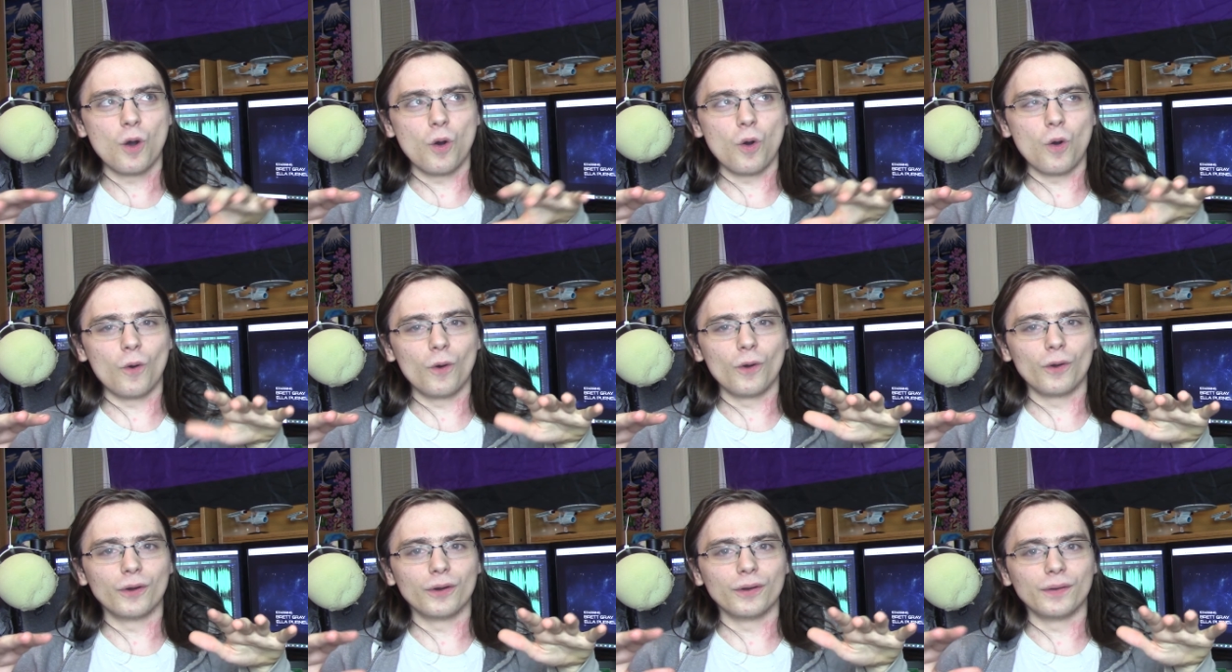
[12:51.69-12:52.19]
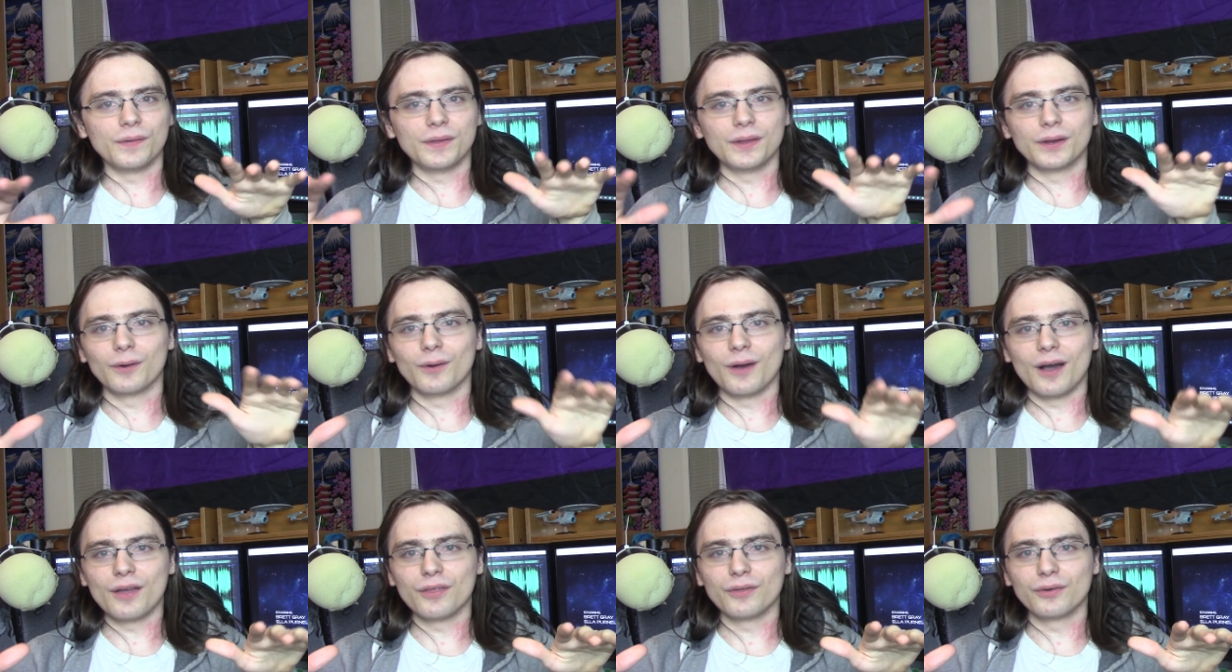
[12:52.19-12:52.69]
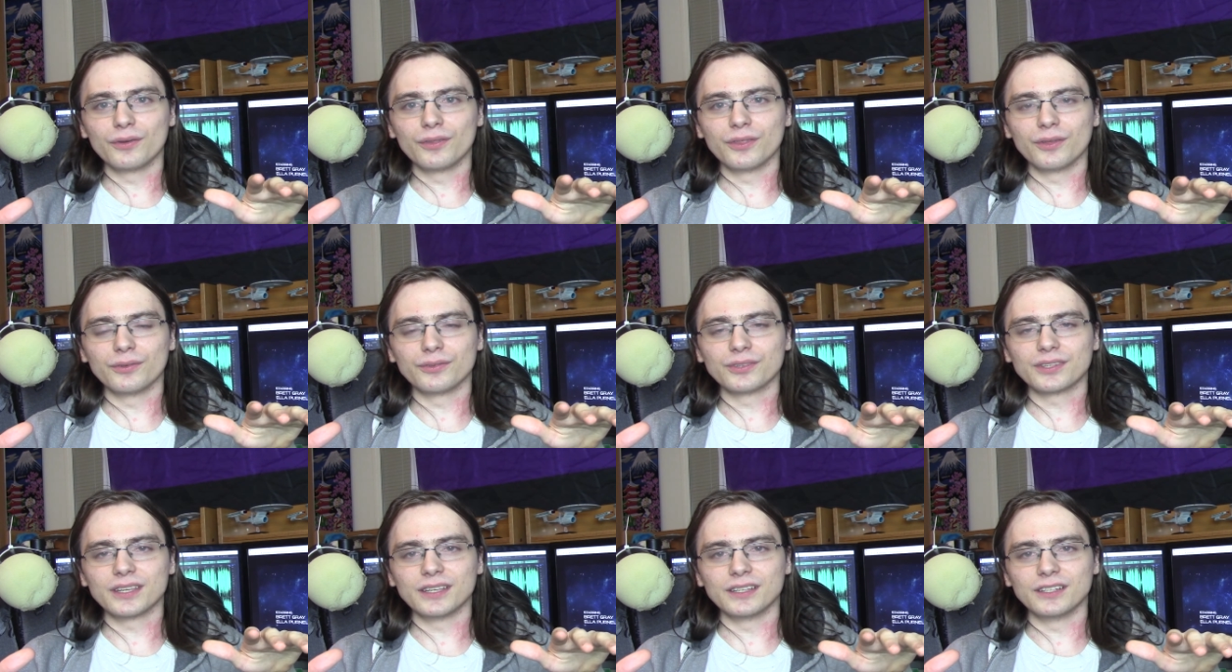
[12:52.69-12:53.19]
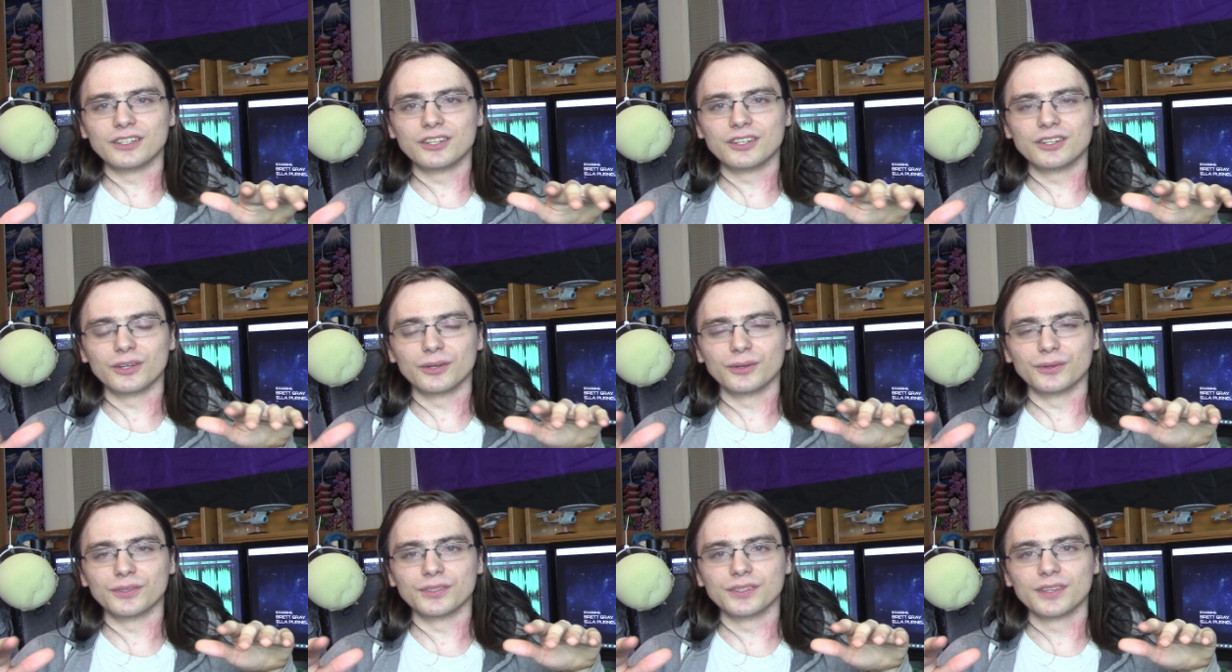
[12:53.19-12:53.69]
Or, other of those kids
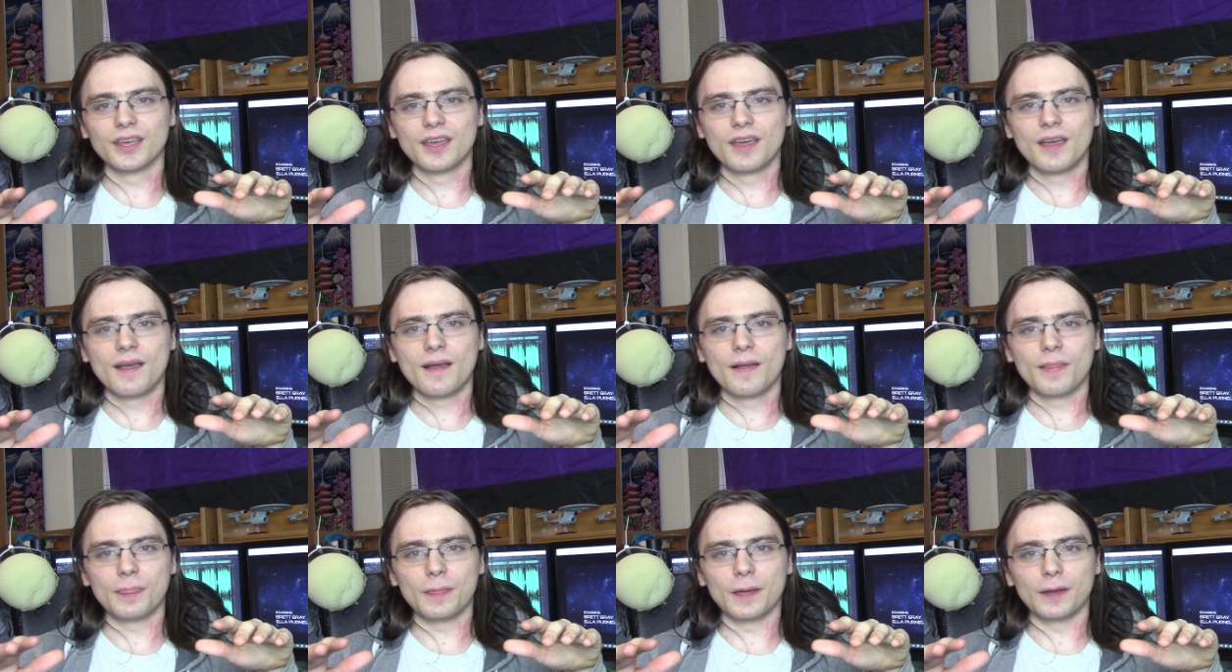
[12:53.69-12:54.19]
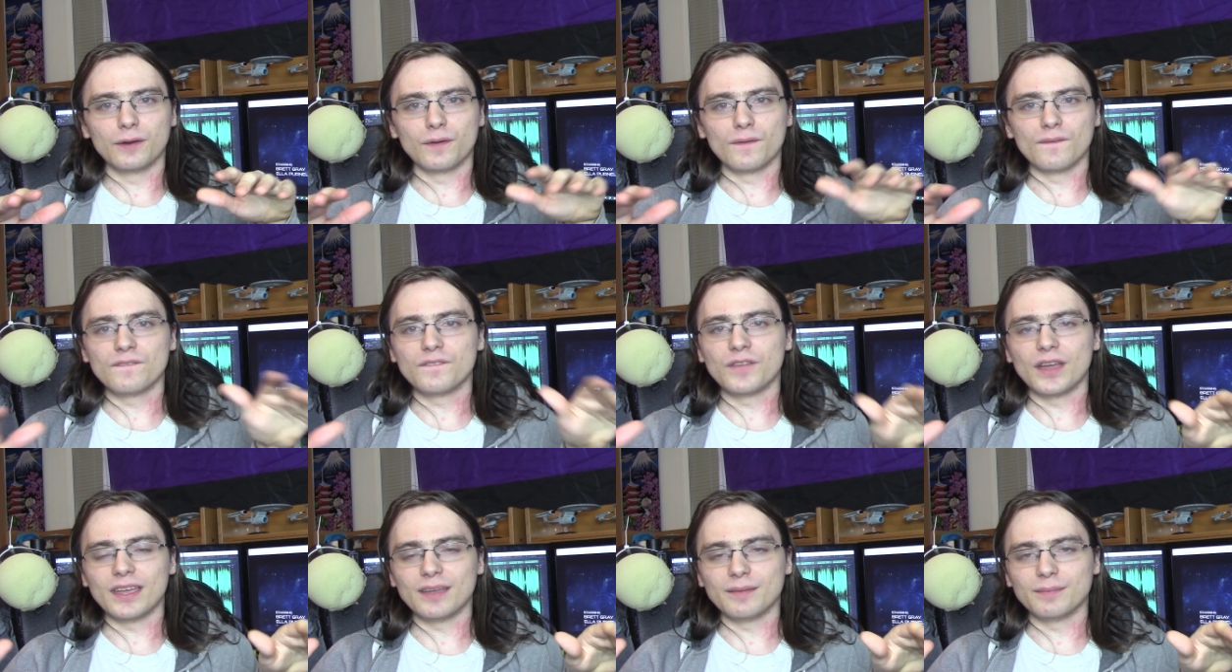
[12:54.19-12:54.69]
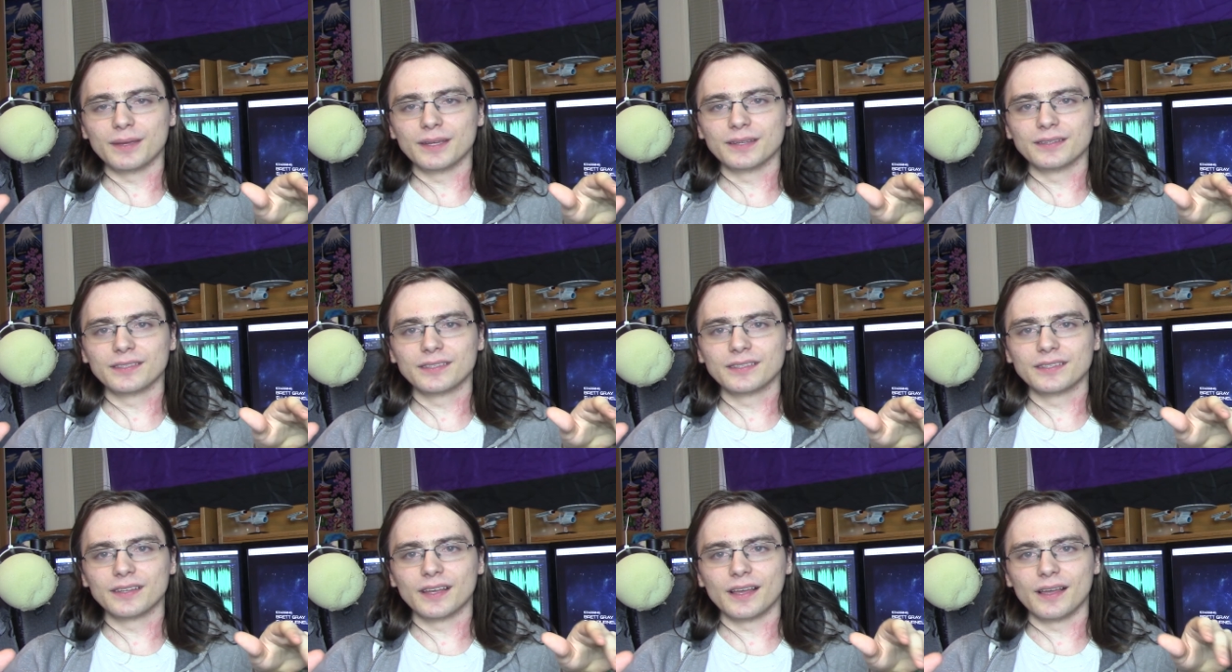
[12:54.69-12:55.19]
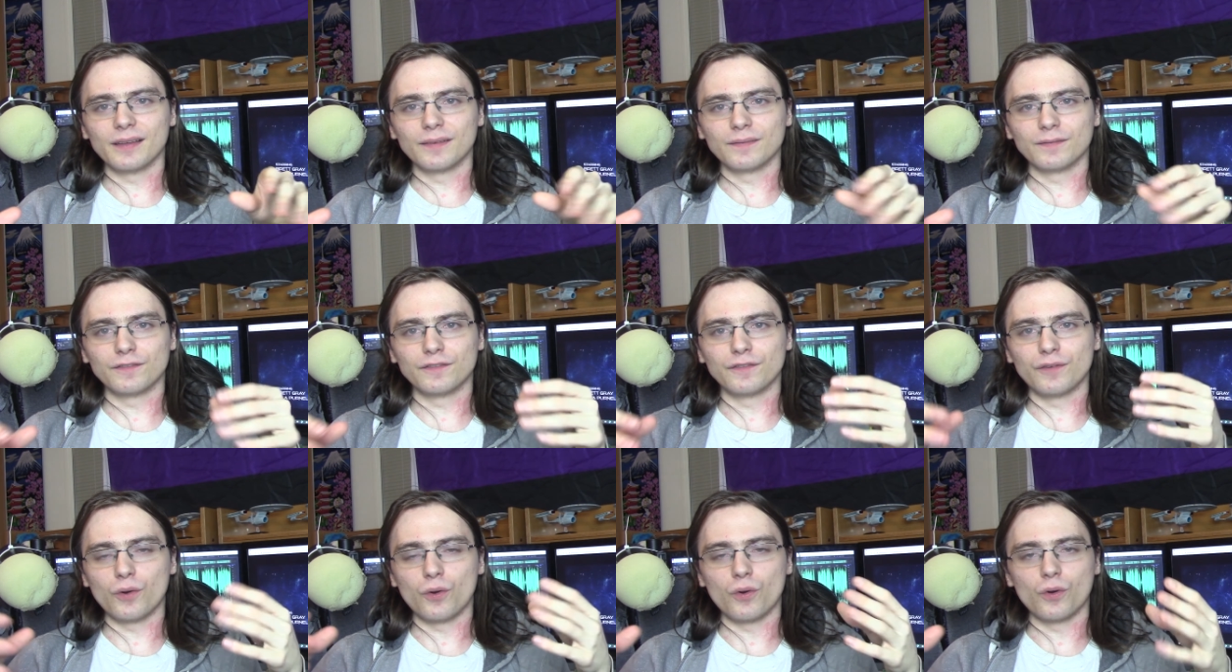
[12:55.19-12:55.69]
shows that are famous
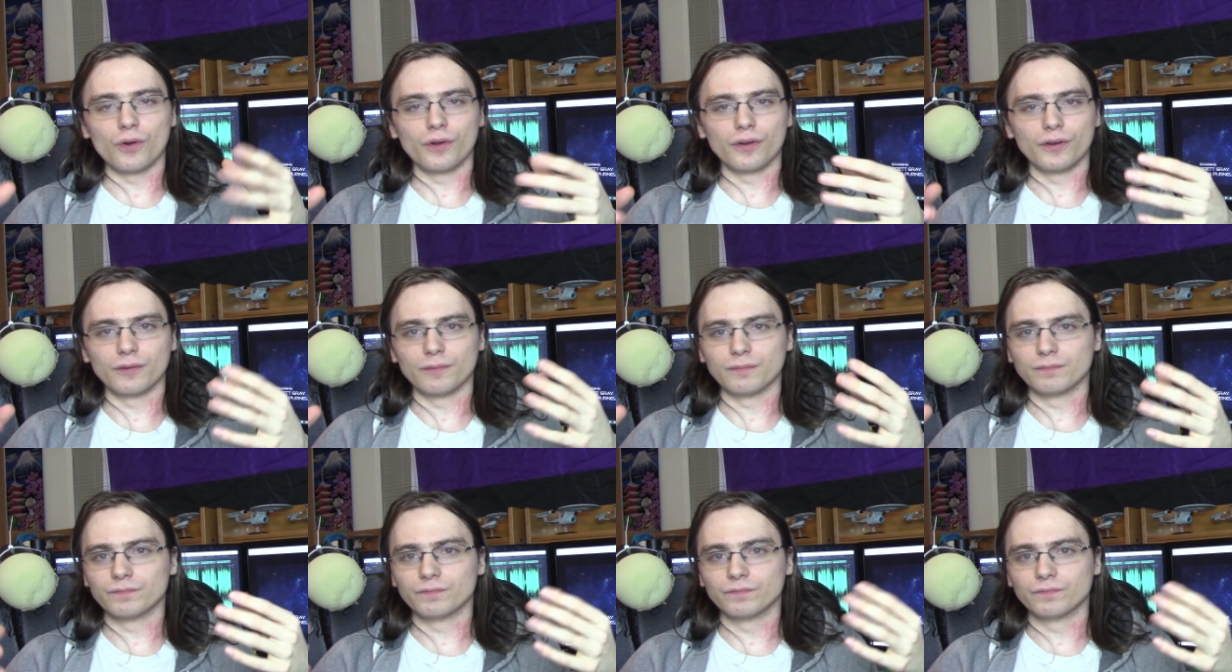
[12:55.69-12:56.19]
for